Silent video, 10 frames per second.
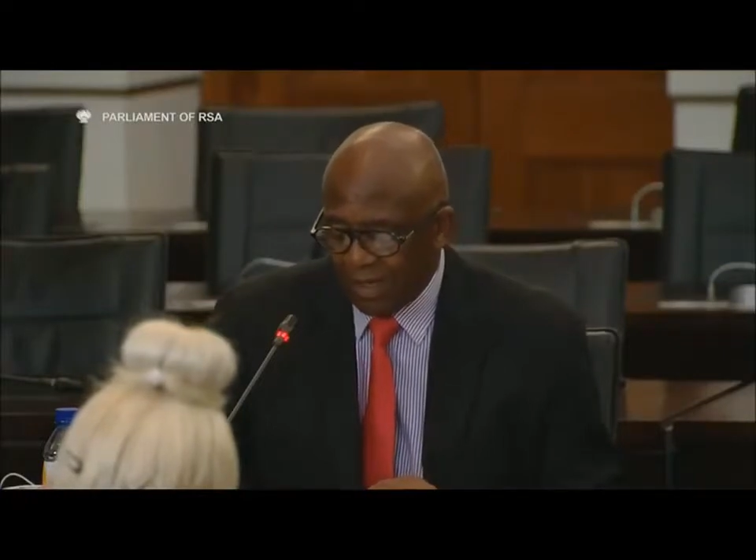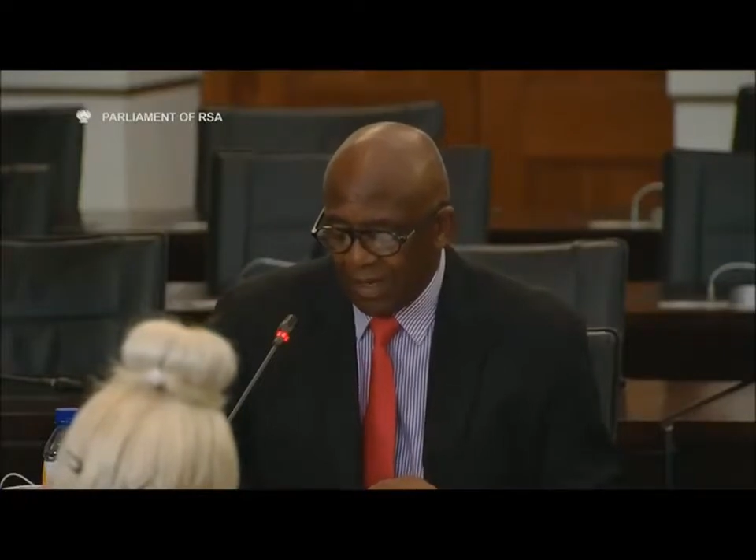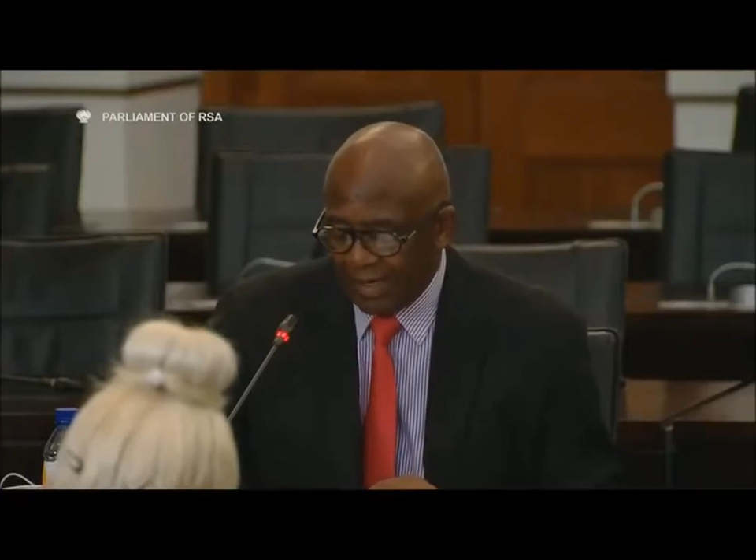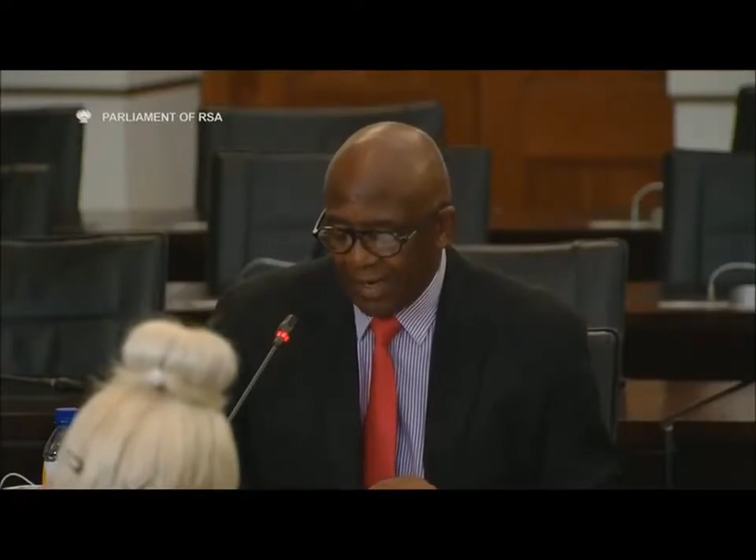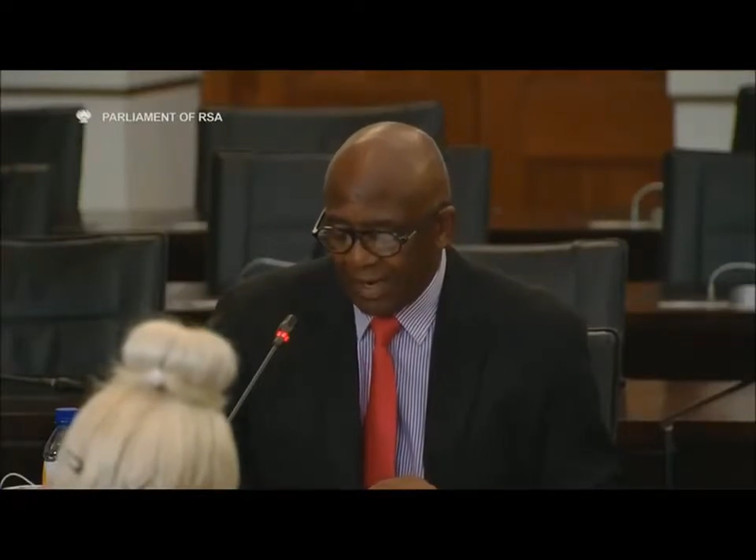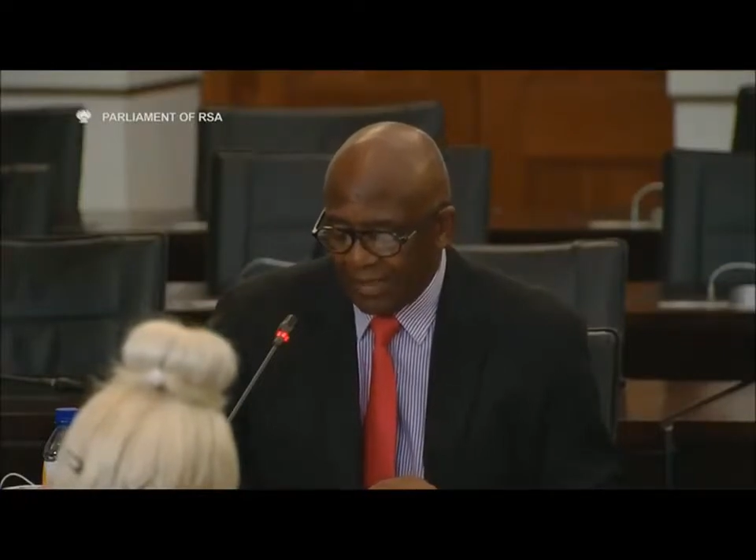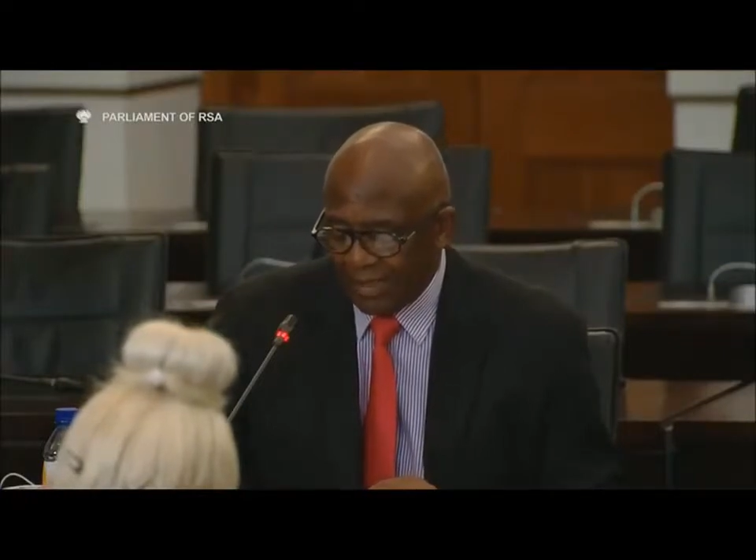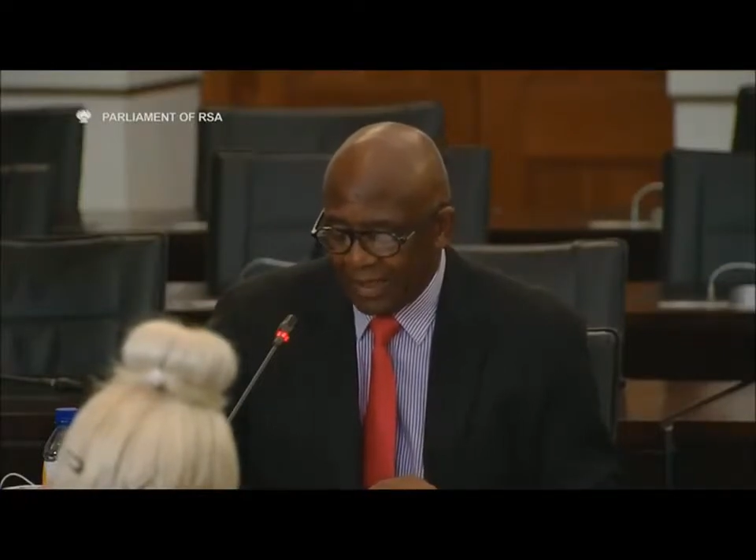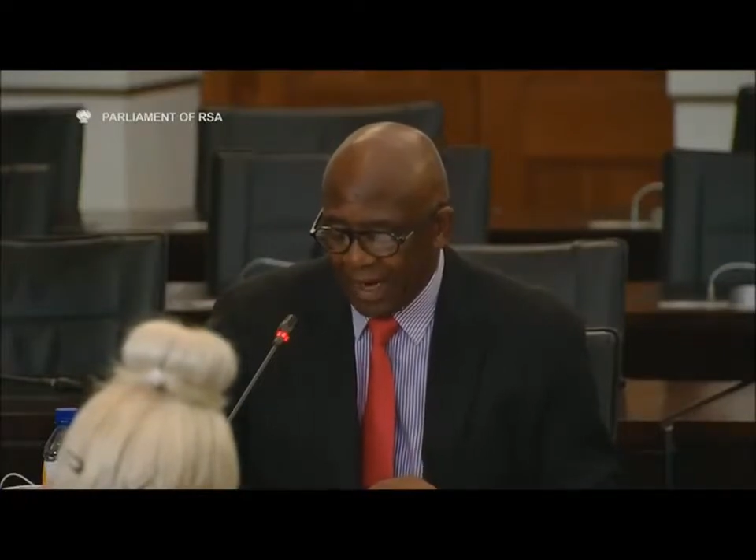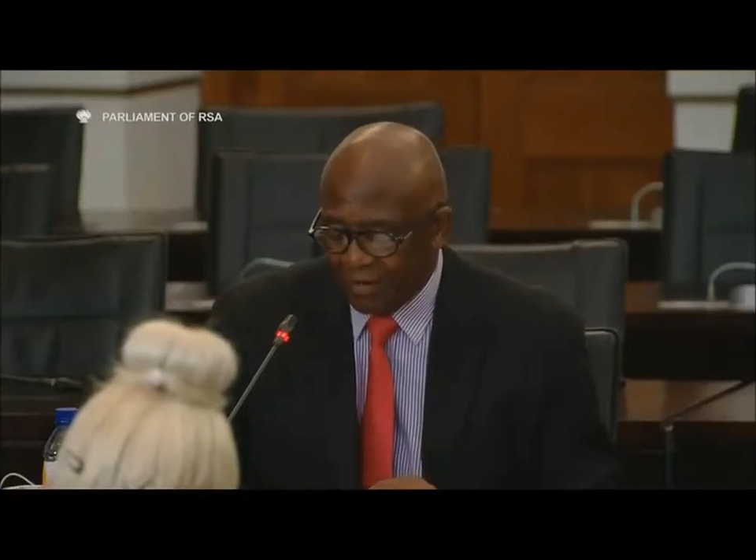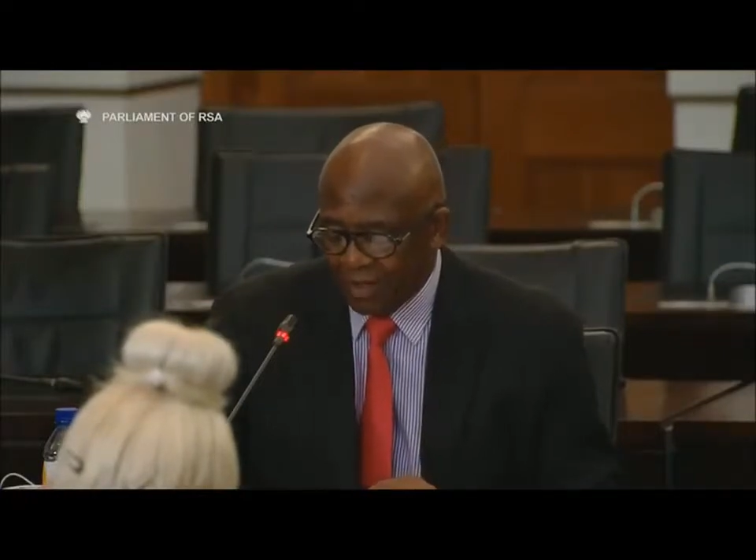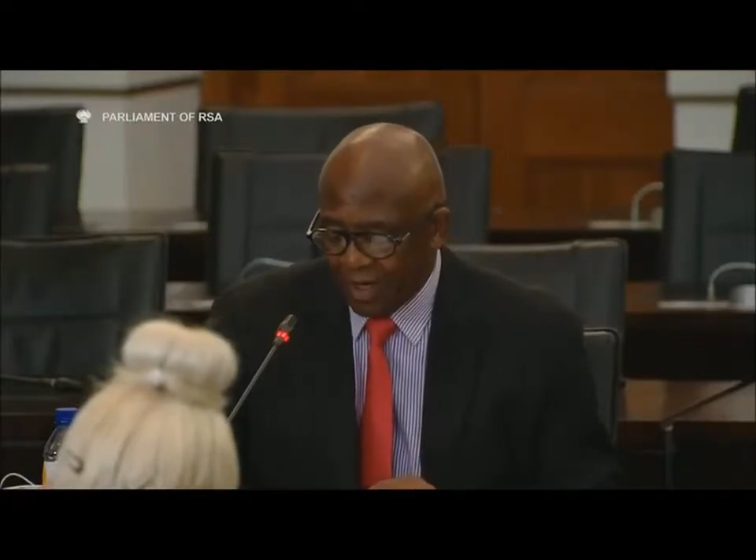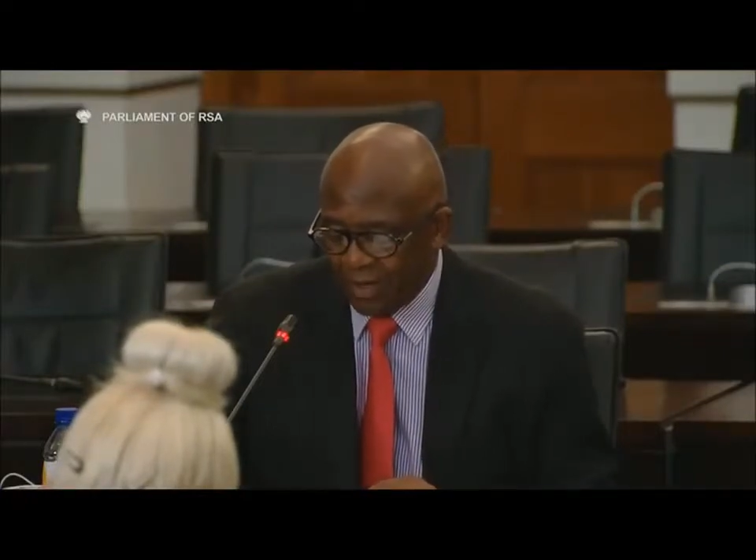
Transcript: Machila had acted